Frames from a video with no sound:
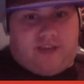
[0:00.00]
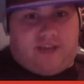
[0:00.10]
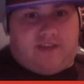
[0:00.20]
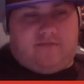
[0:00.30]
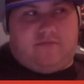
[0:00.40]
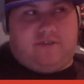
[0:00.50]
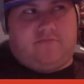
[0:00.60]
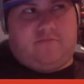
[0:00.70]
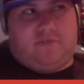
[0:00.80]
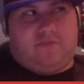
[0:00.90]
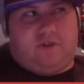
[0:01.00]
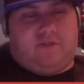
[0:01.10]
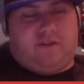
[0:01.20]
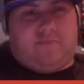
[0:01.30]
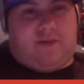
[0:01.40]
which was more of a
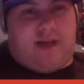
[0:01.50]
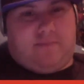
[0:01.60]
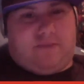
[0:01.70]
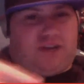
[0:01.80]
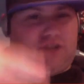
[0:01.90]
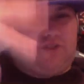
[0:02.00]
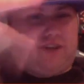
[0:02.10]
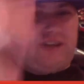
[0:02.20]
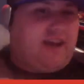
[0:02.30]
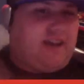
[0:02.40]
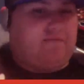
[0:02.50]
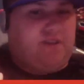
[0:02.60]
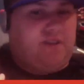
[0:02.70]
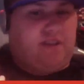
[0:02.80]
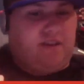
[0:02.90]
pop country kind of
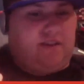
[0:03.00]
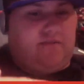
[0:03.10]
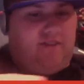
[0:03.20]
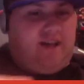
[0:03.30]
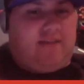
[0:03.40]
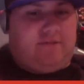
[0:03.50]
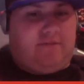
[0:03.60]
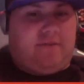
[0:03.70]
vibe to it.